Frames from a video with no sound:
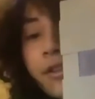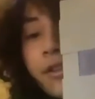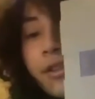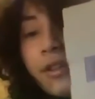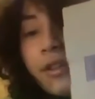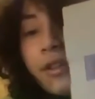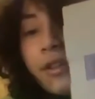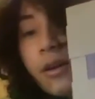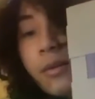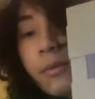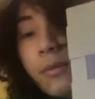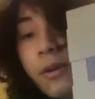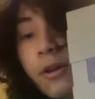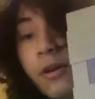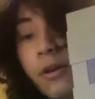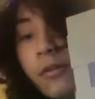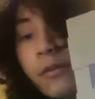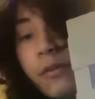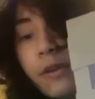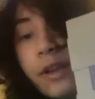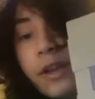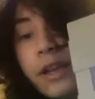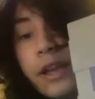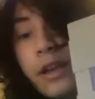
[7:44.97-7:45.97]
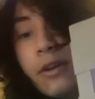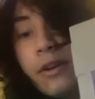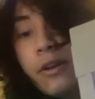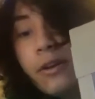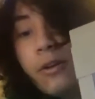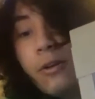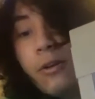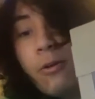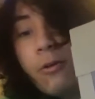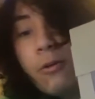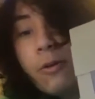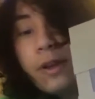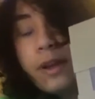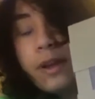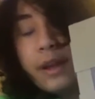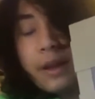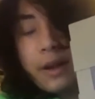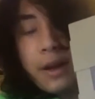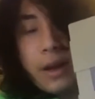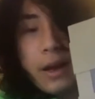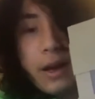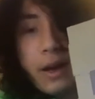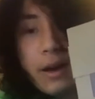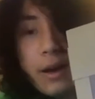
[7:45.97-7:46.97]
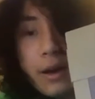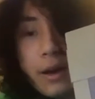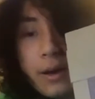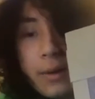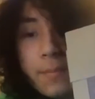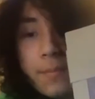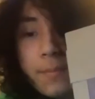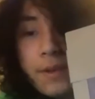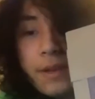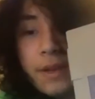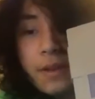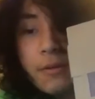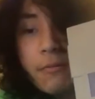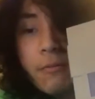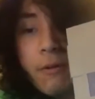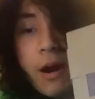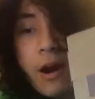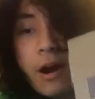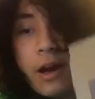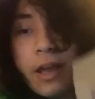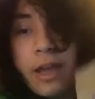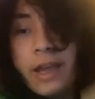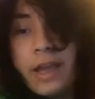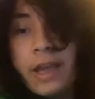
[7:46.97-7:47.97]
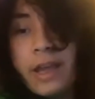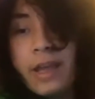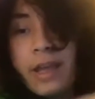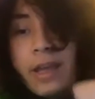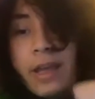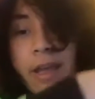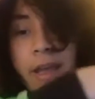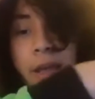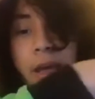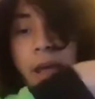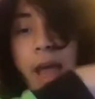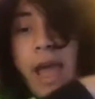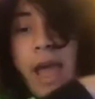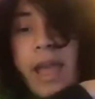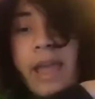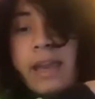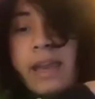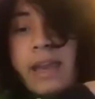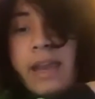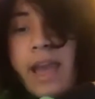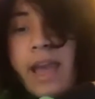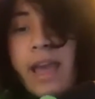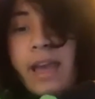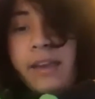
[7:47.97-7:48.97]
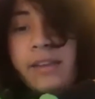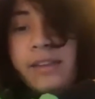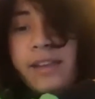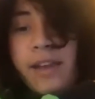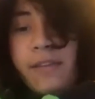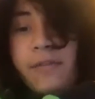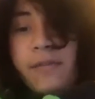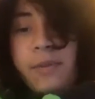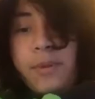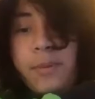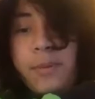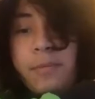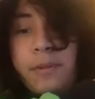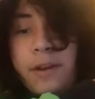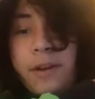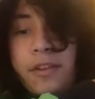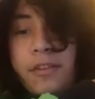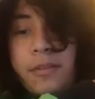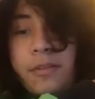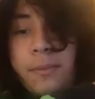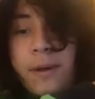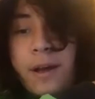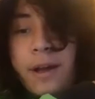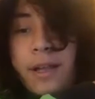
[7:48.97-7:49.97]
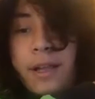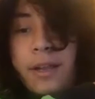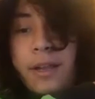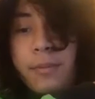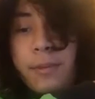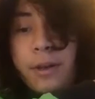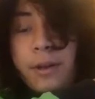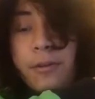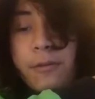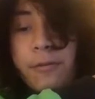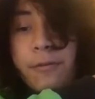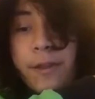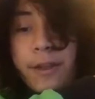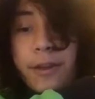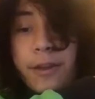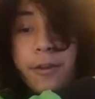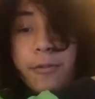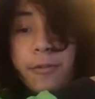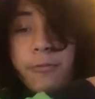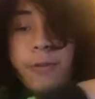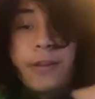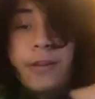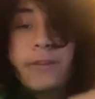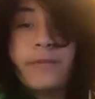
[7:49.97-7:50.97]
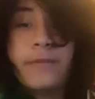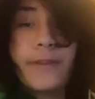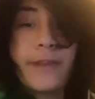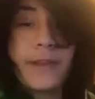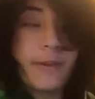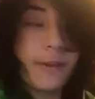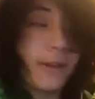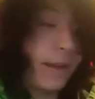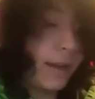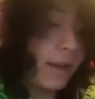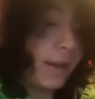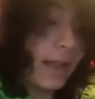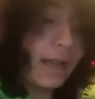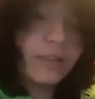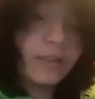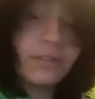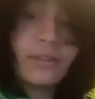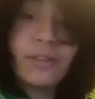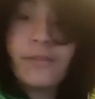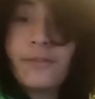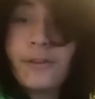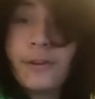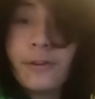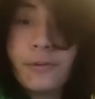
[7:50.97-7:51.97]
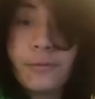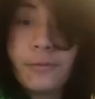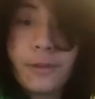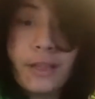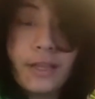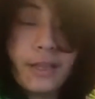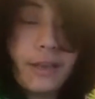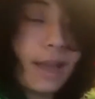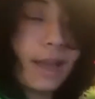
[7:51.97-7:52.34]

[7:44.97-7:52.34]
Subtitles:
your thumb over here holding B and Y, A and X have to be pressed by your middle finger and ring finger, and it actually feels really